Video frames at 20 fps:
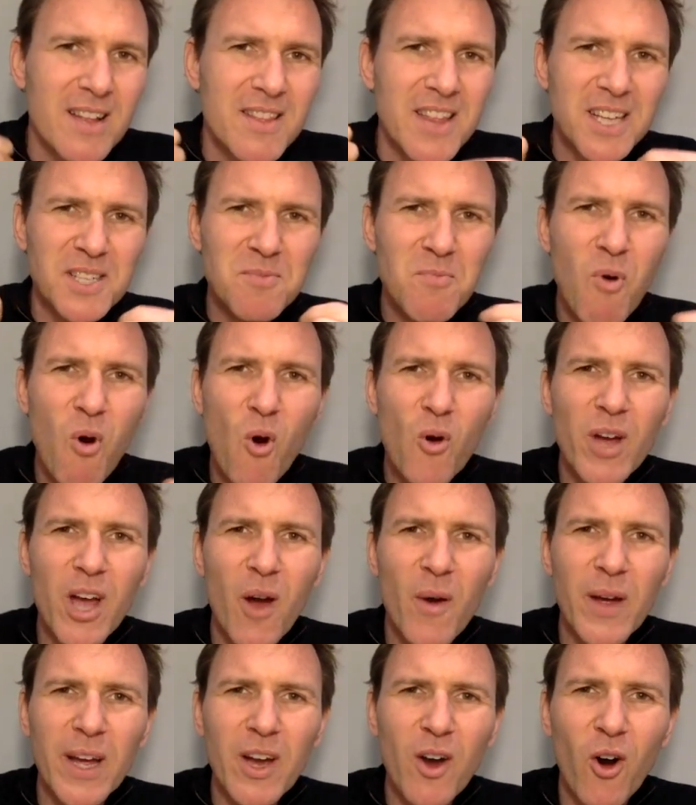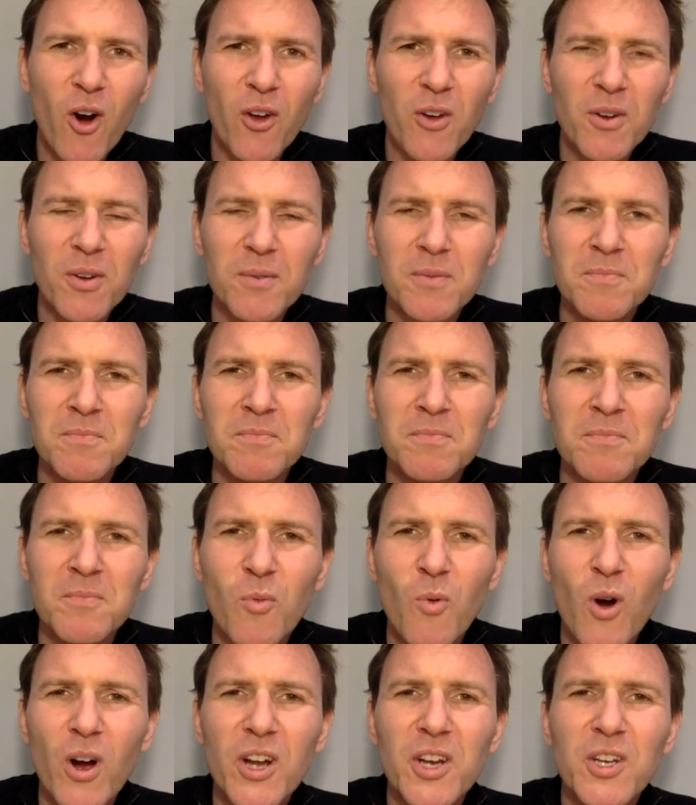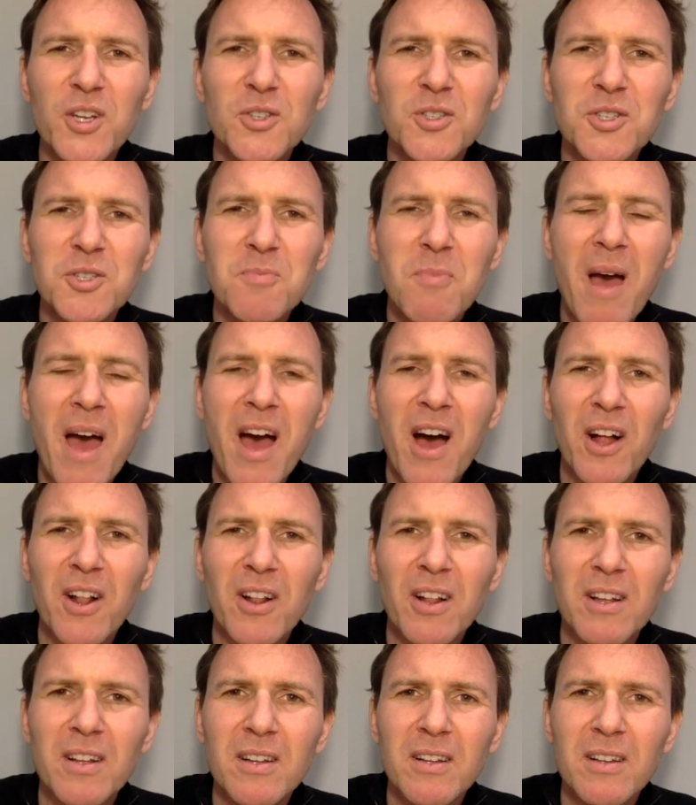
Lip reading: There's more going on. What can you smell?